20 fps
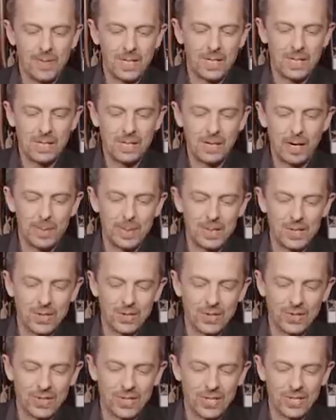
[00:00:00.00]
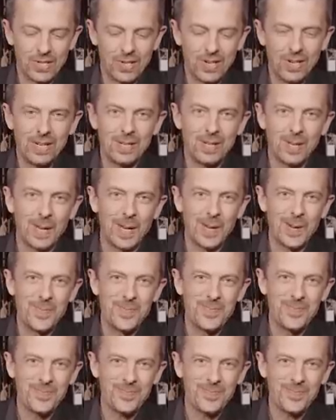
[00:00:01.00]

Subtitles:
this gubbins on the side here,